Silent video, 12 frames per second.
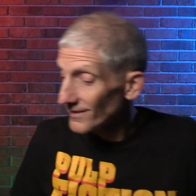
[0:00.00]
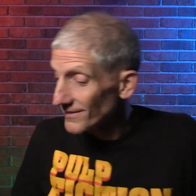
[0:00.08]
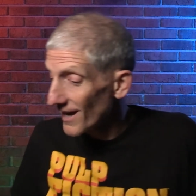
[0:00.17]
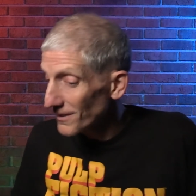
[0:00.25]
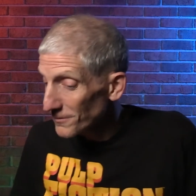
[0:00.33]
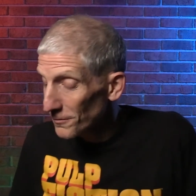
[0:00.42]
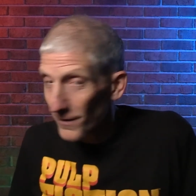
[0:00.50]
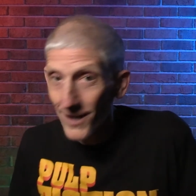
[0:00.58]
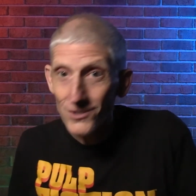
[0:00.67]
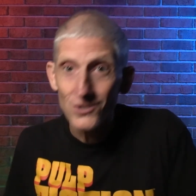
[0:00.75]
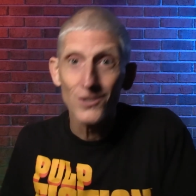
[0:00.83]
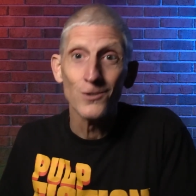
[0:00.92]
Dr.
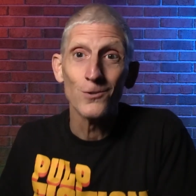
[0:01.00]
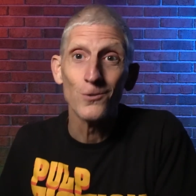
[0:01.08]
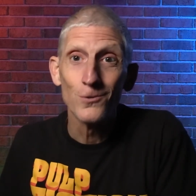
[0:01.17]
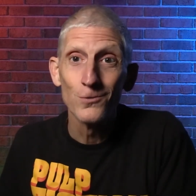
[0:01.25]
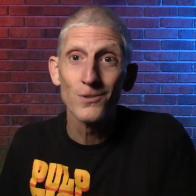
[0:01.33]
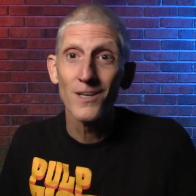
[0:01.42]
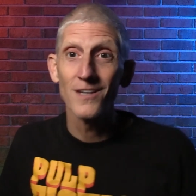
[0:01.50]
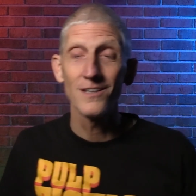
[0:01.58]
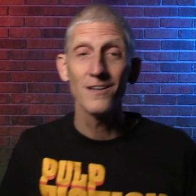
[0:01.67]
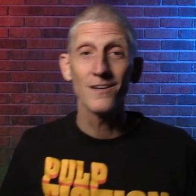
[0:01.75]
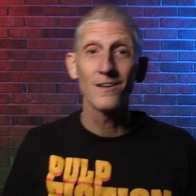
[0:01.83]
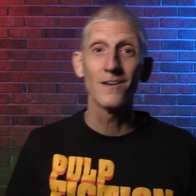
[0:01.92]
Watson, you stand
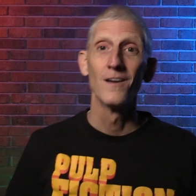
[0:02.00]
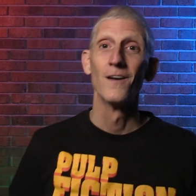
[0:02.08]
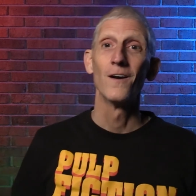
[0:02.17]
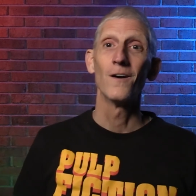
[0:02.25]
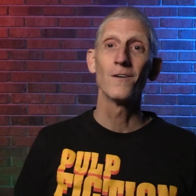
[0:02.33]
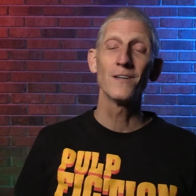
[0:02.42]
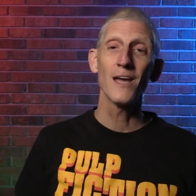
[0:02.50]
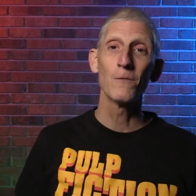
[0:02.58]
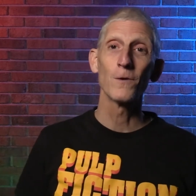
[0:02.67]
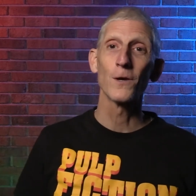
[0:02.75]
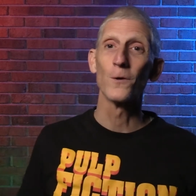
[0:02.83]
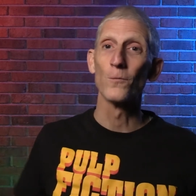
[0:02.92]
here. Okay,
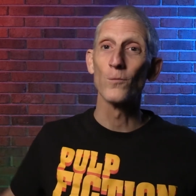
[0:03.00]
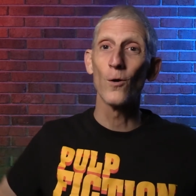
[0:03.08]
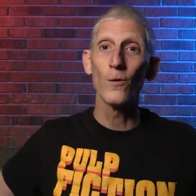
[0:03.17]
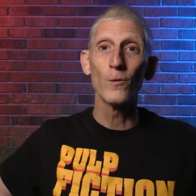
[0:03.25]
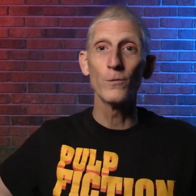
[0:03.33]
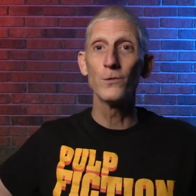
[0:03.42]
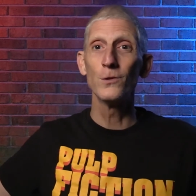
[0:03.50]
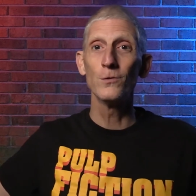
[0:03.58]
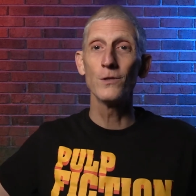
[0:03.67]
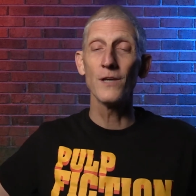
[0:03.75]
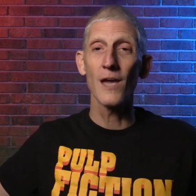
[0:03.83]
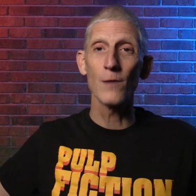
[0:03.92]
we're gonna roll it with 2
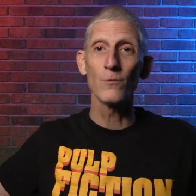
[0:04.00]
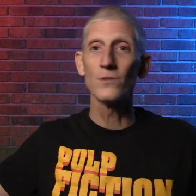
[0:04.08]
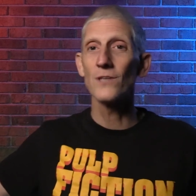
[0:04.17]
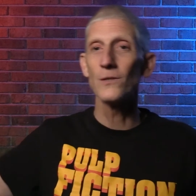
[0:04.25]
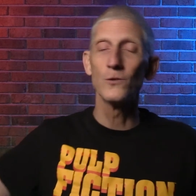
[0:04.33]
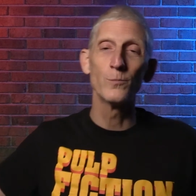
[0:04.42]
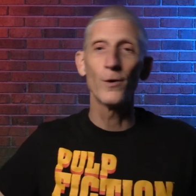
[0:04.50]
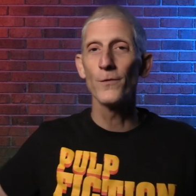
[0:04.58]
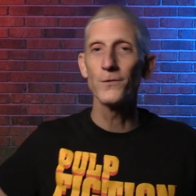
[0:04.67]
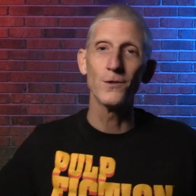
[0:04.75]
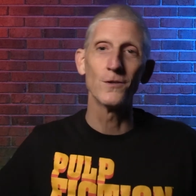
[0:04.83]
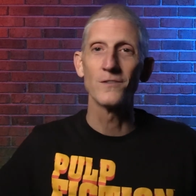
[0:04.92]
cameras as you
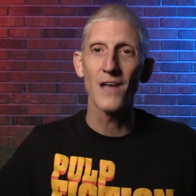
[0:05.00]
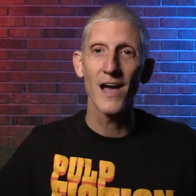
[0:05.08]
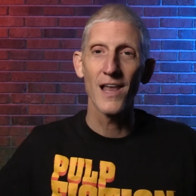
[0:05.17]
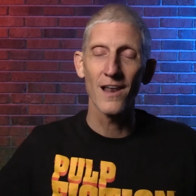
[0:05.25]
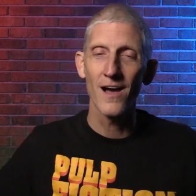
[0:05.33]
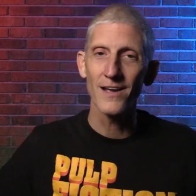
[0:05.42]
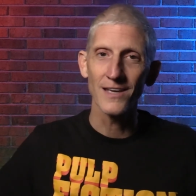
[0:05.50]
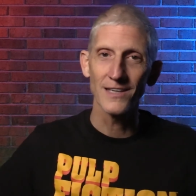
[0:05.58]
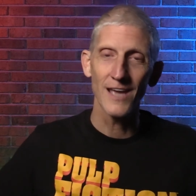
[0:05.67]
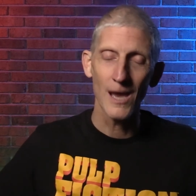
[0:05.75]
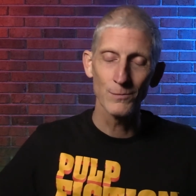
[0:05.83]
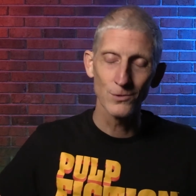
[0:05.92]
both do your dialogue and
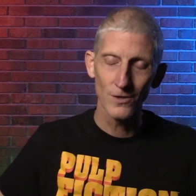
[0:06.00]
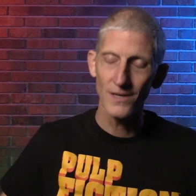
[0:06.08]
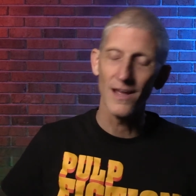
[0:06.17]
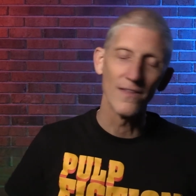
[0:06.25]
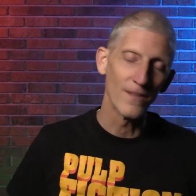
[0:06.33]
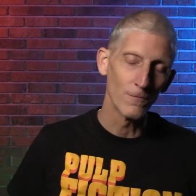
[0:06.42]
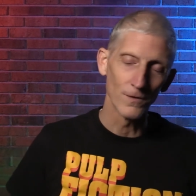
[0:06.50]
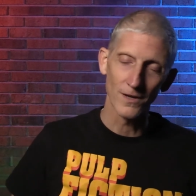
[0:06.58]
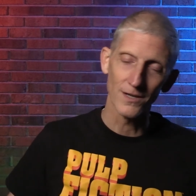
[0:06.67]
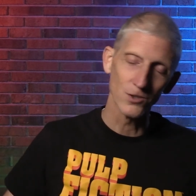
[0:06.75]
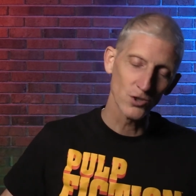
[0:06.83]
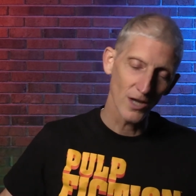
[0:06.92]
capture it, and then we're
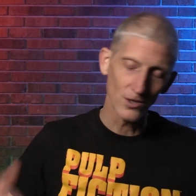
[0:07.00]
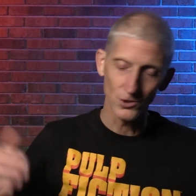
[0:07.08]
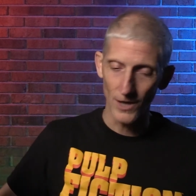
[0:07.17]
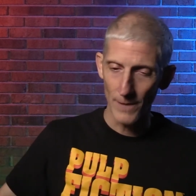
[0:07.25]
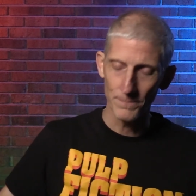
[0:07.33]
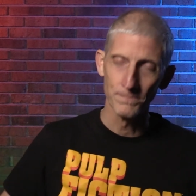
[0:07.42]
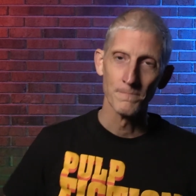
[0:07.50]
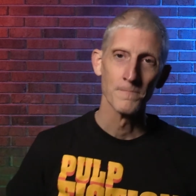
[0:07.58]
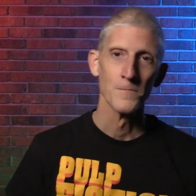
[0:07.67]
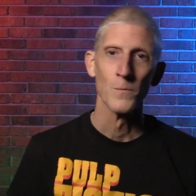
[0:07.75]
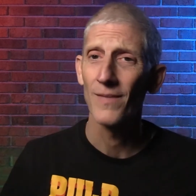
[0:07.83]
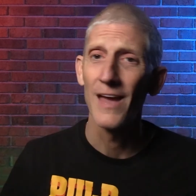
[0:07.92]
gonna change it up,
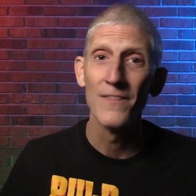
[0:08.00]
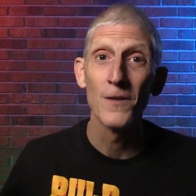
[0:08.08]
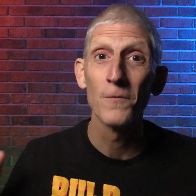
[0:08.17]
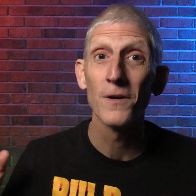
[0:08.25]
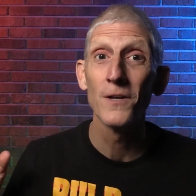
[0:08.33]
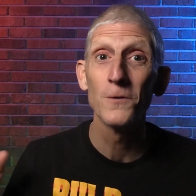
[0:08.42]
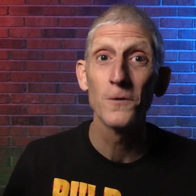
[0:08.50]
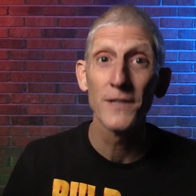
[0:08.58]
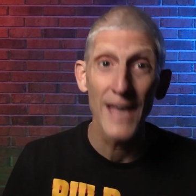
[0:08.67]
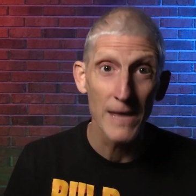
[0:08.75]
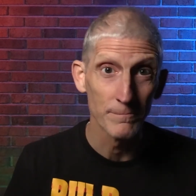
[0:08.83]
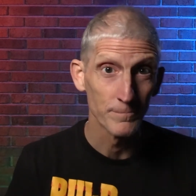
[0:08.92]
and then we're gonna do it
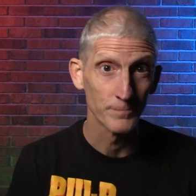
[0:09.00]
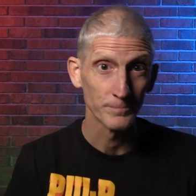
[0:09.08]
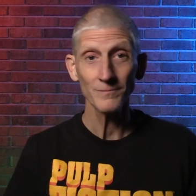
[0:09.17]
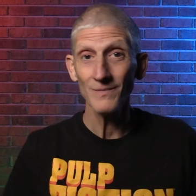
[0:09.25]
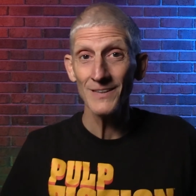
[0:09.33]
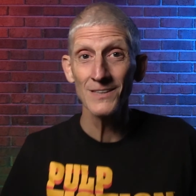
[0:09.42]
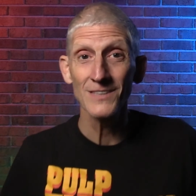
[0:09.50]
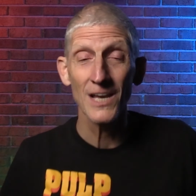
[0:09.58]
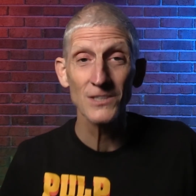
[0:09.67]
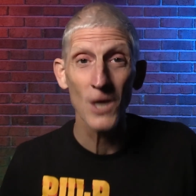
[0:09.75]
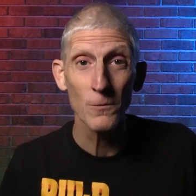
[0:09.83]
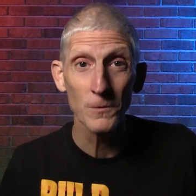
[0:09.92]
again, because
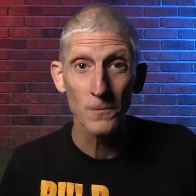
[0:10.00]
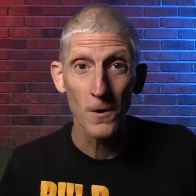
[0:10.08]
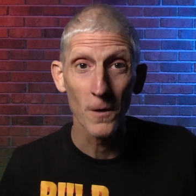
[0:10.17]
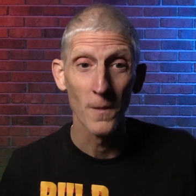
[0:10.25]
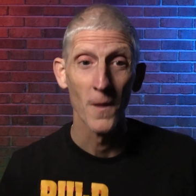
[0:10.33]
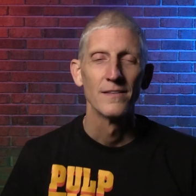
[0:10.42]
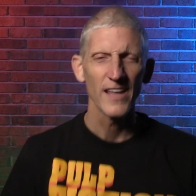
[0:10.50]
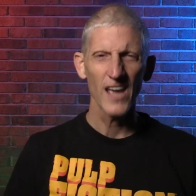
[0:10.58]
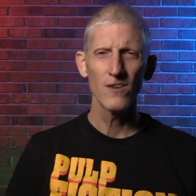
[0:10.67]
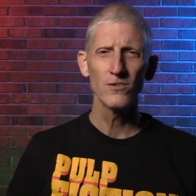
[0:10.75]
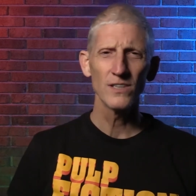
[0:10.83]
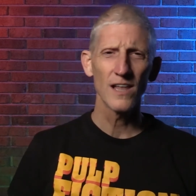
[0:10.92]
that's how we roll.
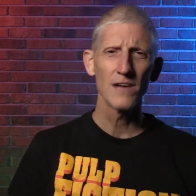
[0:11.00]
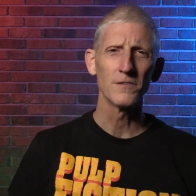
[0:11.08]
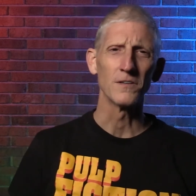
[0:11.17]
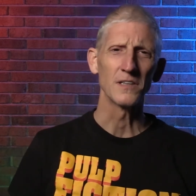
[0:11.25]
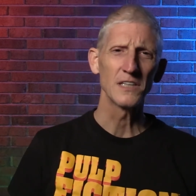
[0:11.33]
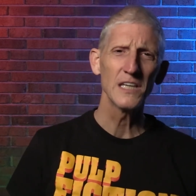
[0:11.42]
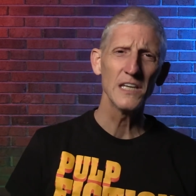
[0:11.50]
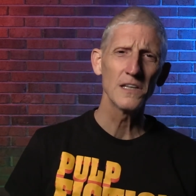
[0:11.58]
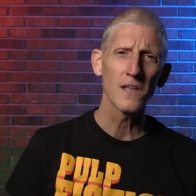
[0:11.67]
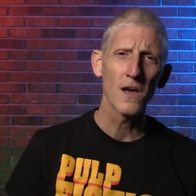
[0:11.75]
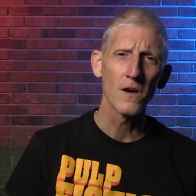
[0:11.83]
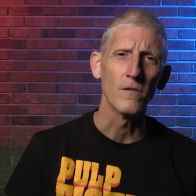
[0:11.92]
Energy level getting
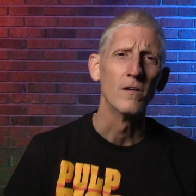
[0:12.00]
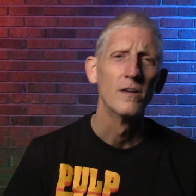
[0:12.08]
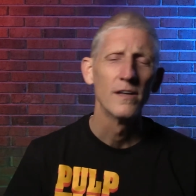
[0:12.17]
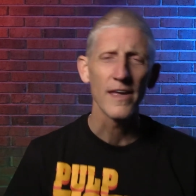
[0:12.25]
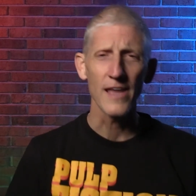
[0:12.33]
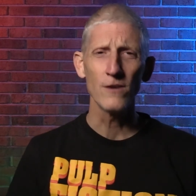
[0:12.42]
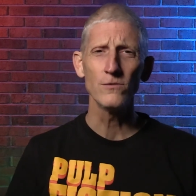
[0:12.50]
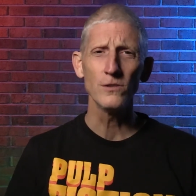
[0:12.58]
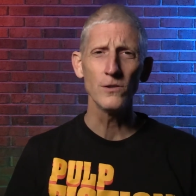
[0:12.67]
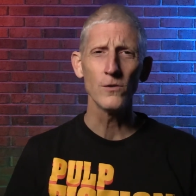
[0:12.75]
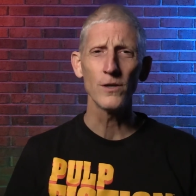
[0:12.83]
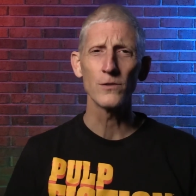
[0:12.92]
low, energy
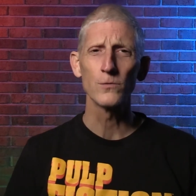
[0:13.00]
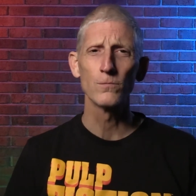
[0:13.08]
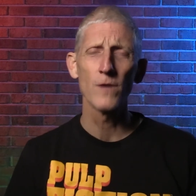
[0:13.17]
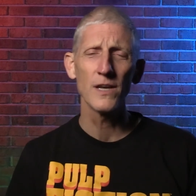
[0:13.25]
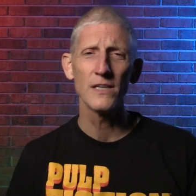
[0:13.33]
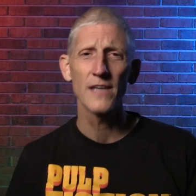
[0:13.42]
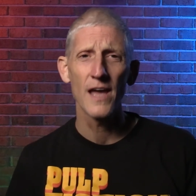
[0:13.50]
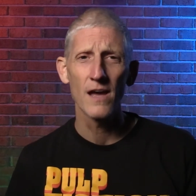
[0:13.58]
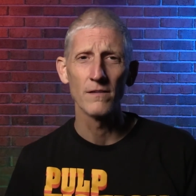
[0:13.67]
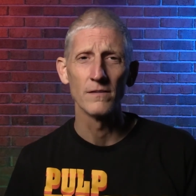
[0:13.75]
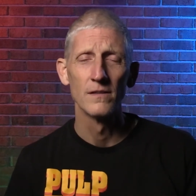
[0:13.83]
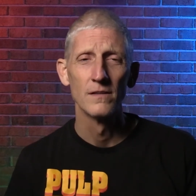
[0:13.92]
units running
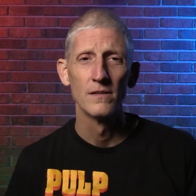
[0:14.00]
down.